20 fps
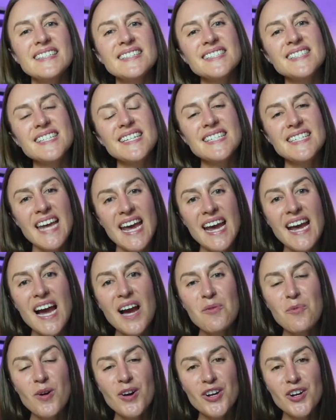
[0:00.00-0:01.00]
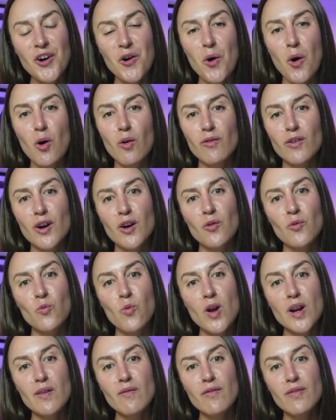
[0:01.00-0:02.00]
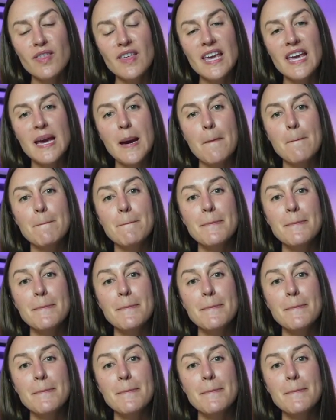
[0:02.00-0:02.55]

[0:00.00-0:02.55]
Today, I want to go over one of the